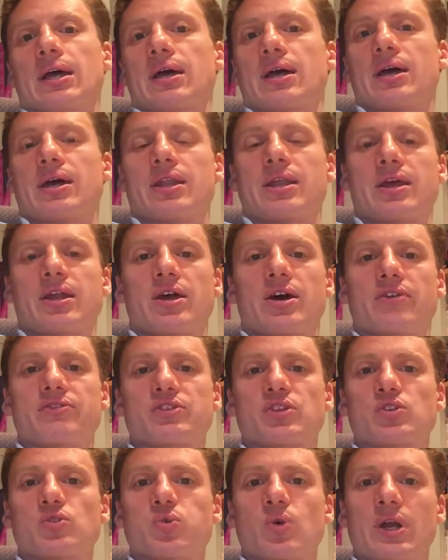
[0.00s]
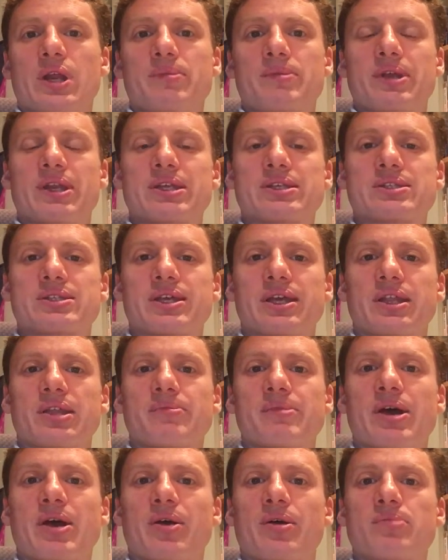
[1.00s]
and then after 20 minutes take
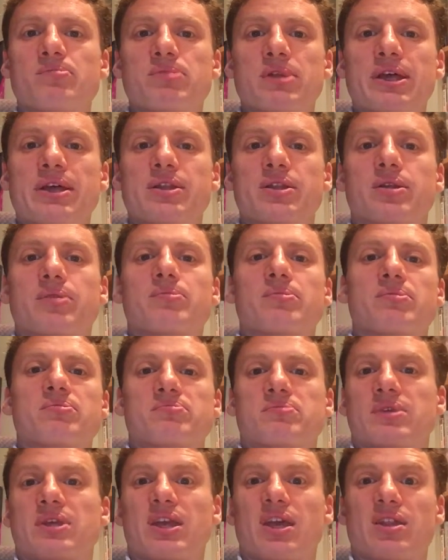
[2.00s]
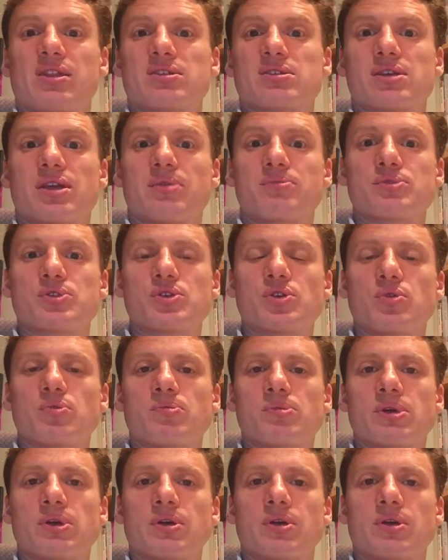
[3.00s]
them out and blend them and get the same soup.